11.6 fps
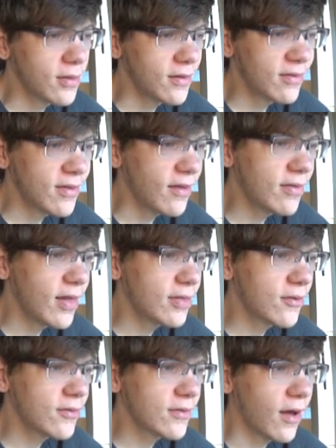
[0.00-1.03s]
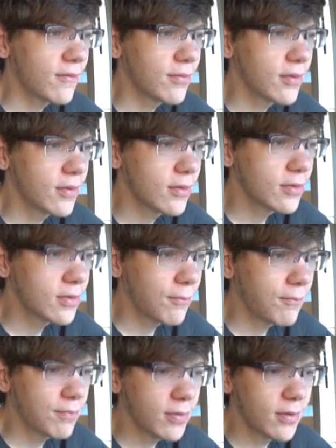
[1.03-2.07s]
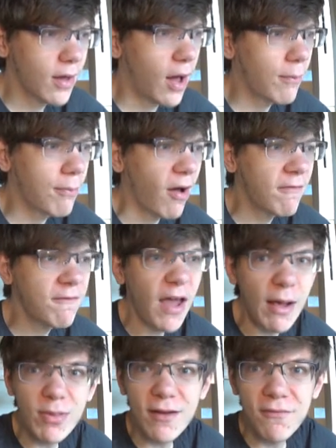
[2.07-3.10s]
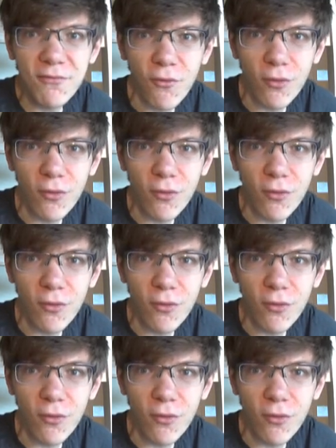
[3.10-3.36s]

it says that there's a family of